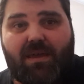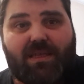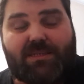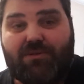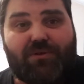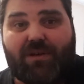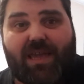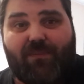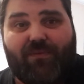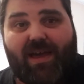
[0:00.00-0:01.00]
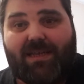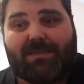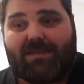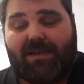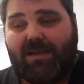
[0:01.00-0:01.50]
You're still not going to get them
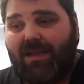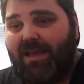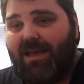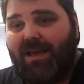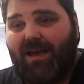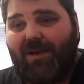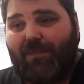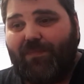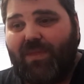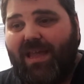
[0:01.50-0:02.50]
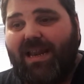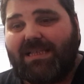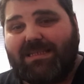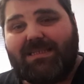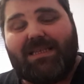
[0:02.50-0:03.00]
faster,
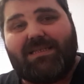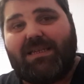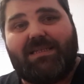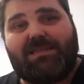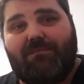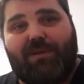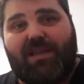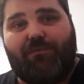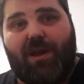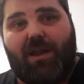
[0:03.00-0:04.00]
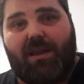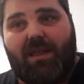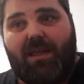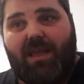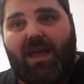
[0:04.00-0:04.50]
unless this thing had done its complete run,
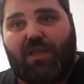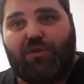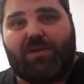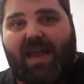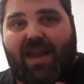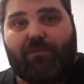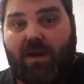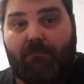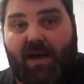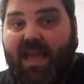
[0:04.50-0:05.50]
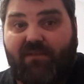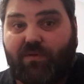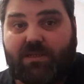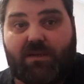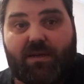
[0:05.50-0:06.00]
and you can outright buy every
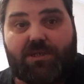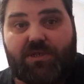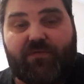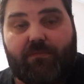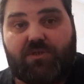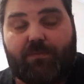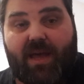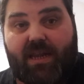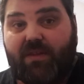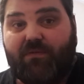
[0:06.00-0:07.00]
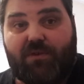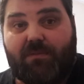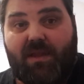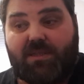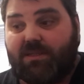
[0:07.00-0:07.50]
single issue from Japan. If you've got the
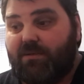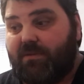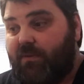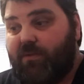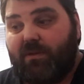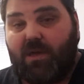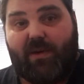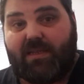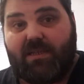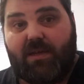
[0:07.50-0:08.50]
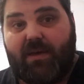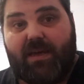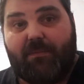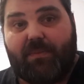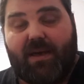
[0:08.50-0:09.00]
money to do that, well, then go ahead and do
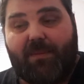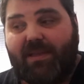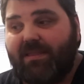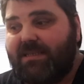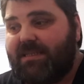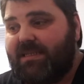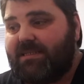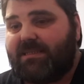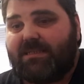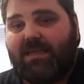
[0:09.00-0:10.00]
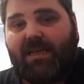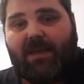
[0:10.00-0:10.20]
it. But I mean, this is